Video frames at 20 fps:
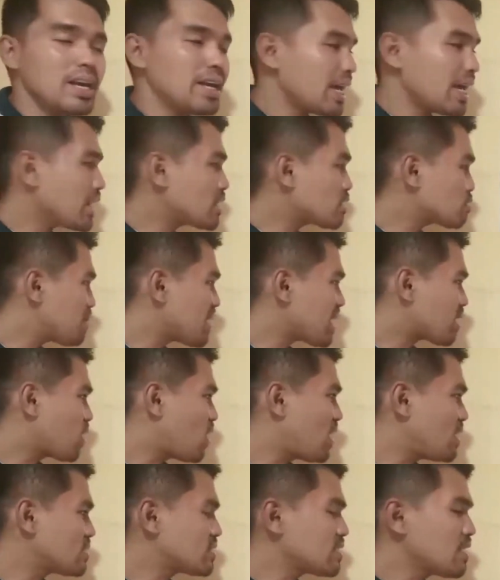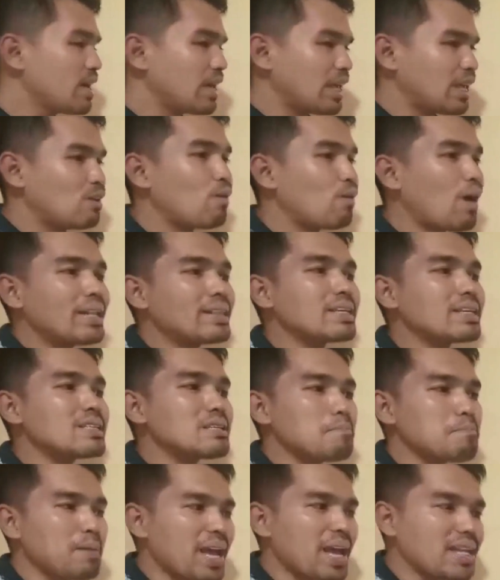It's because you
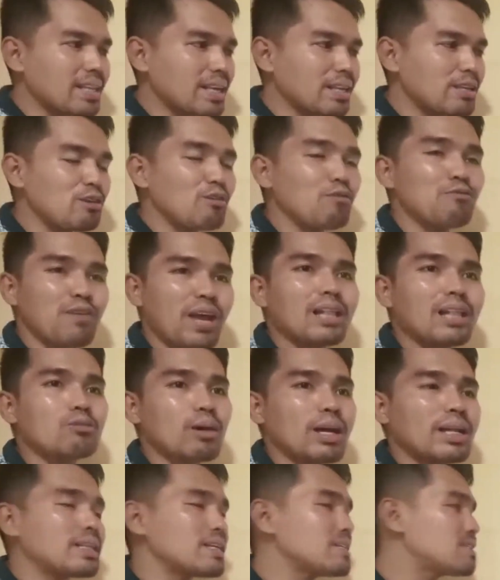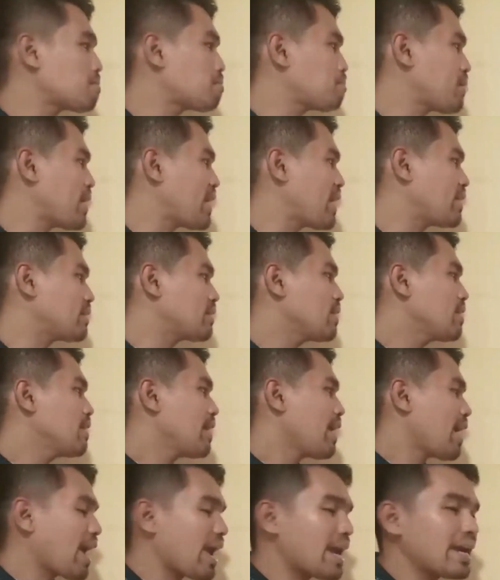failed to anticipate
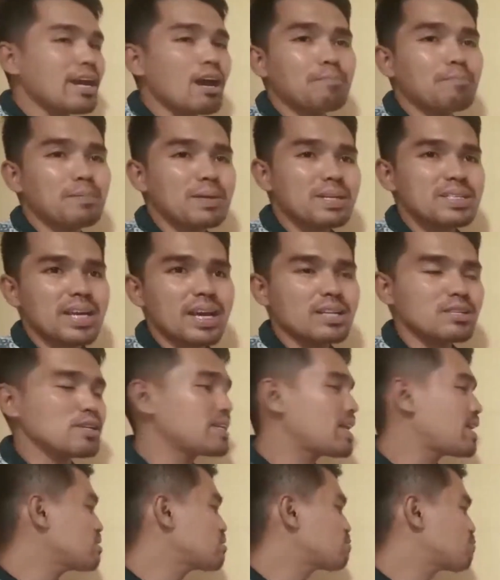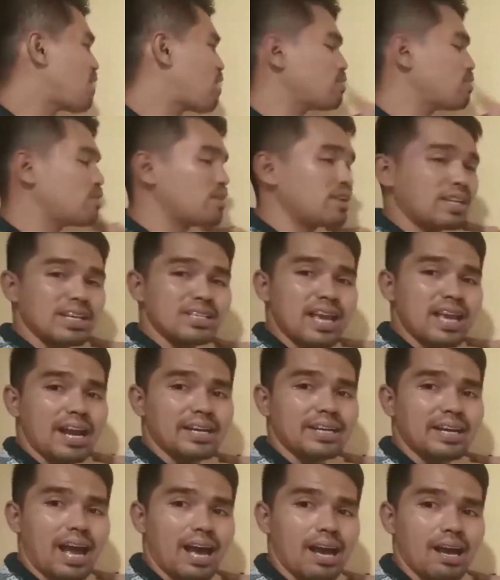area of rejection that is found in this
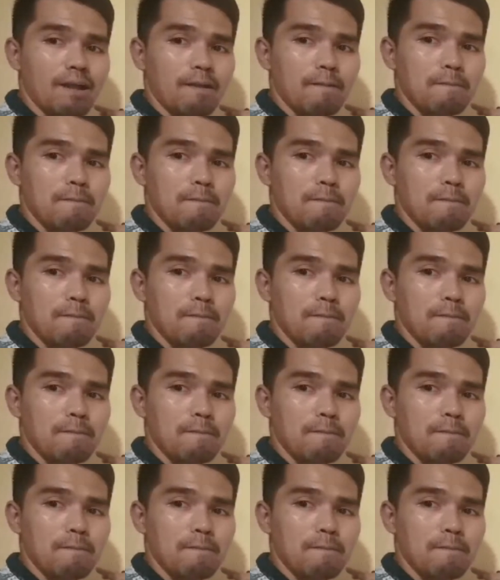area.